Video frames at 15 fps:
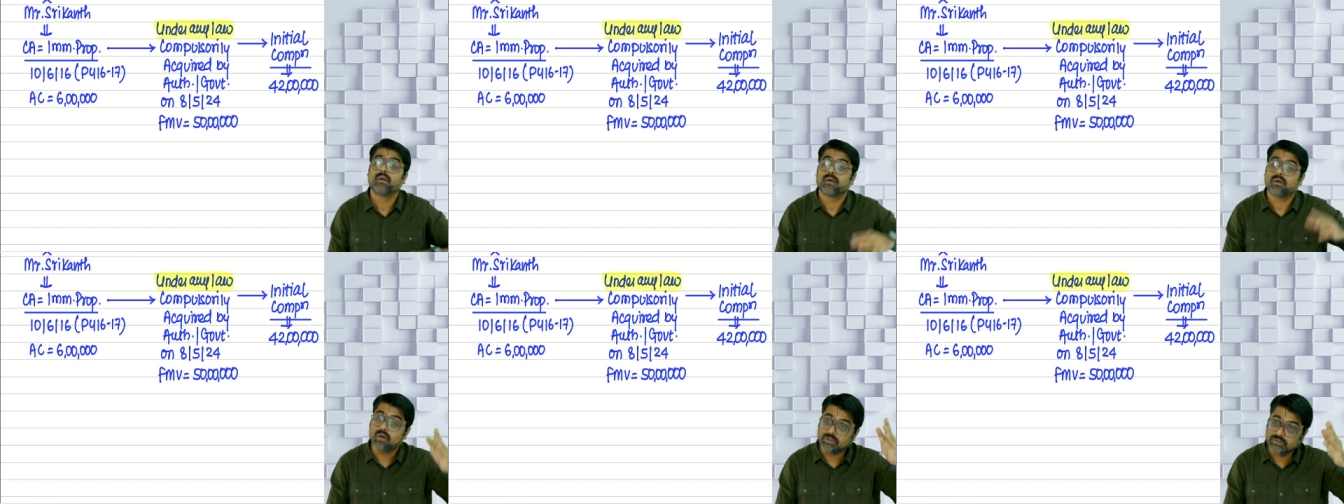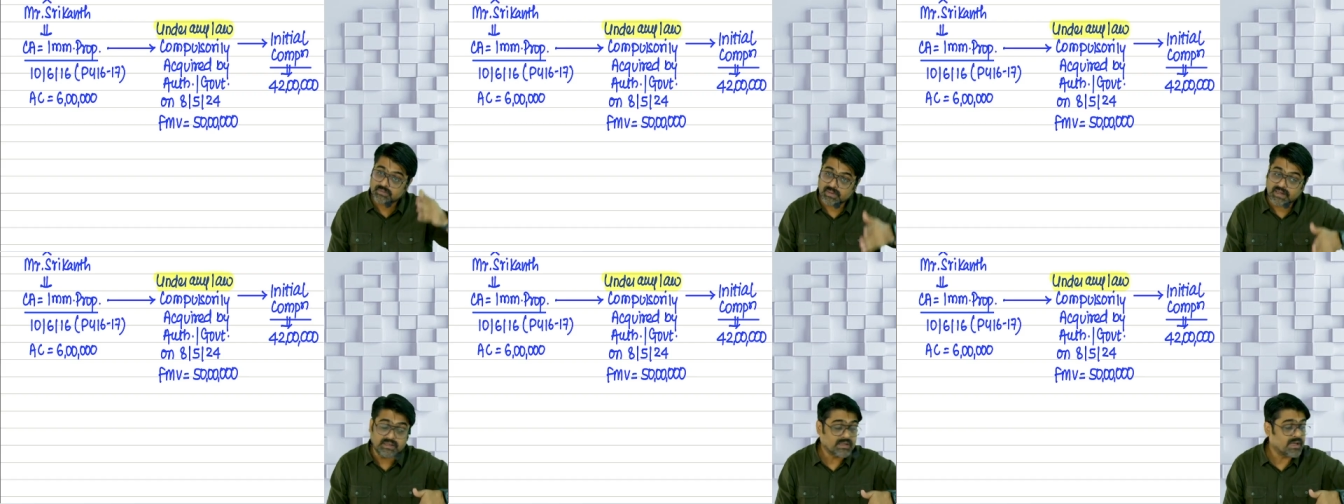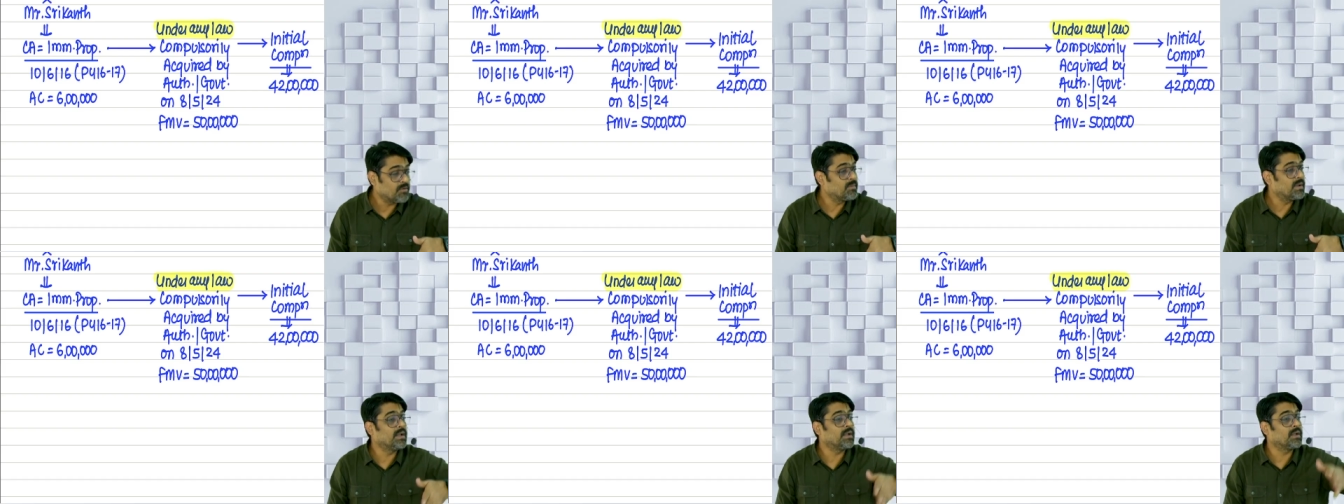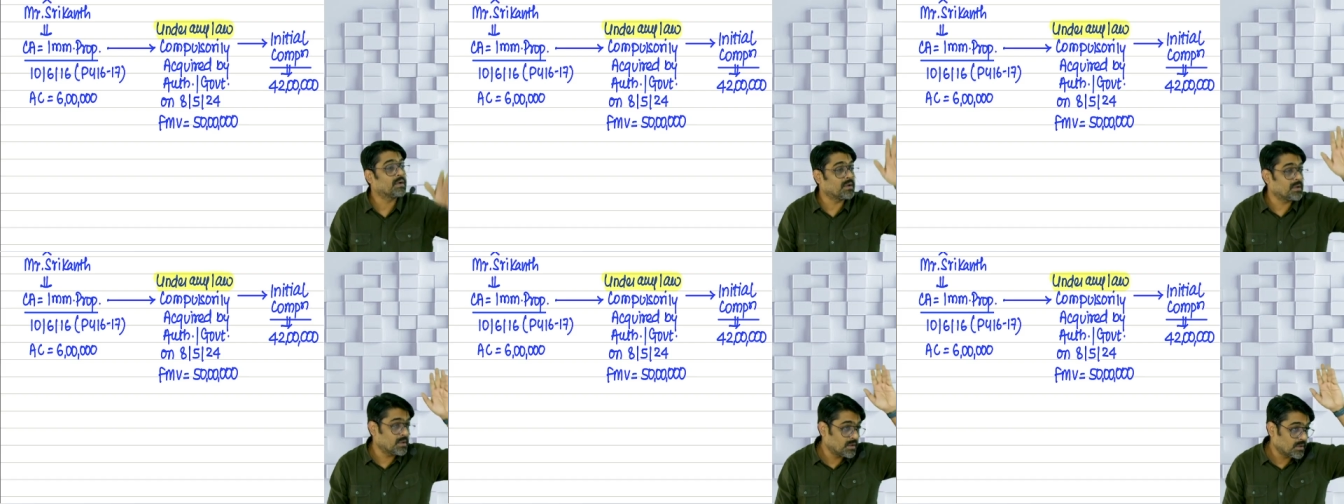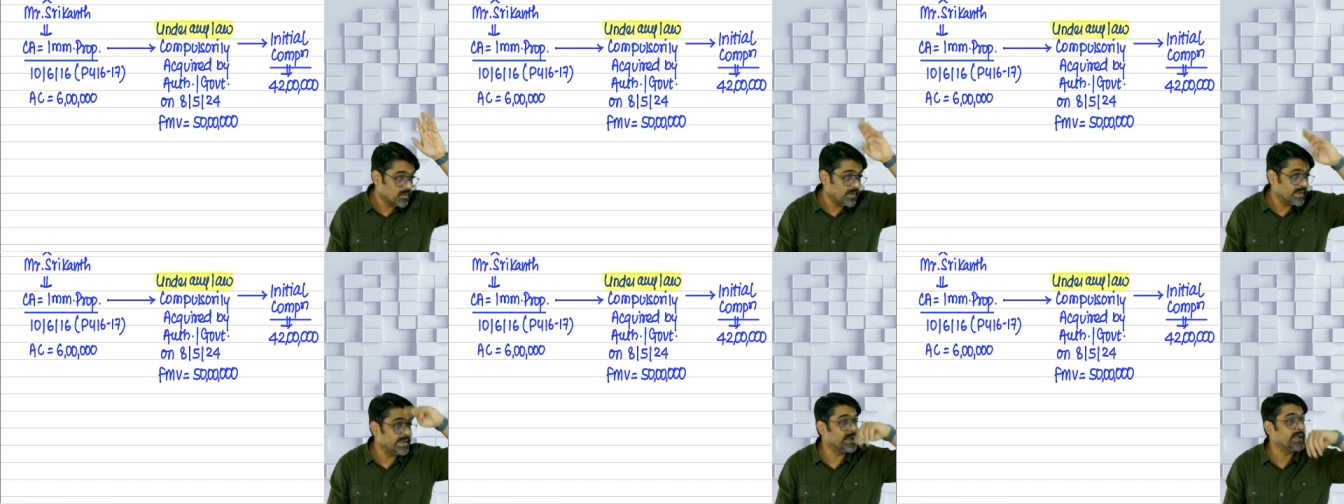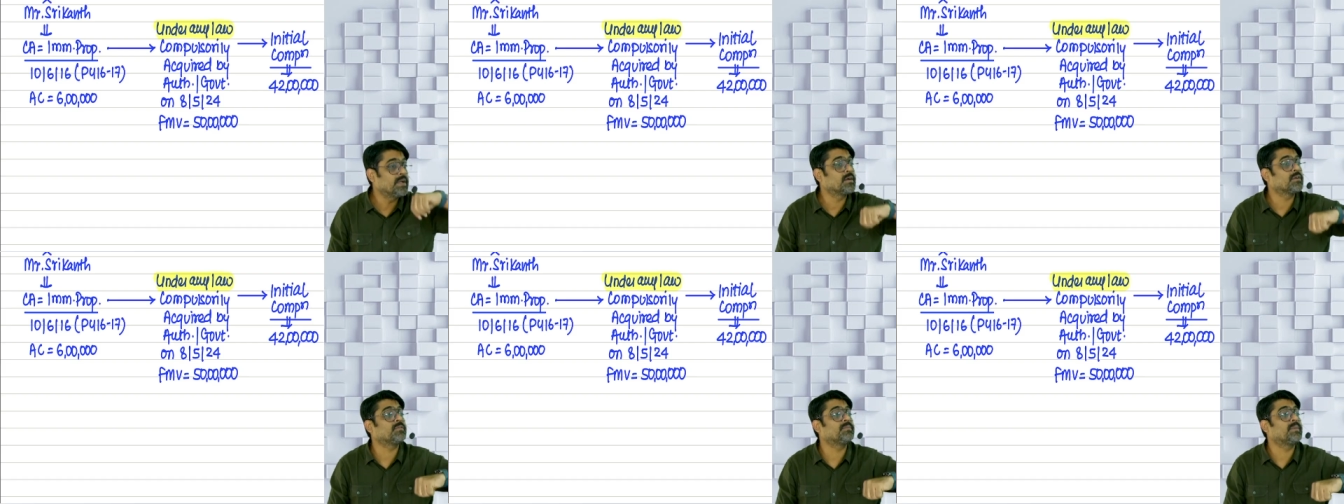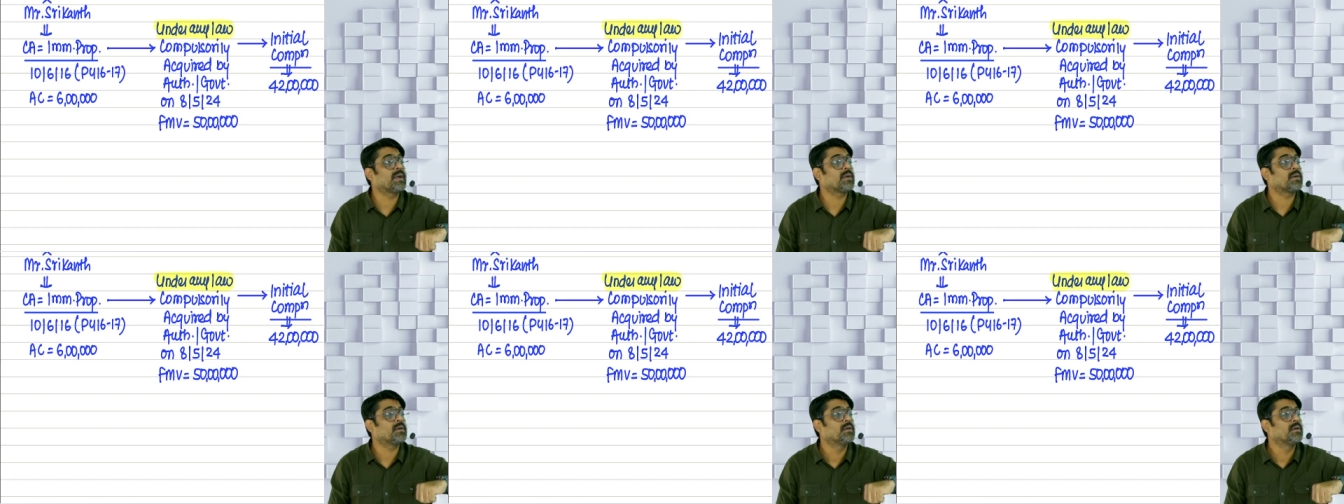Cost might have been incurred 20 years back.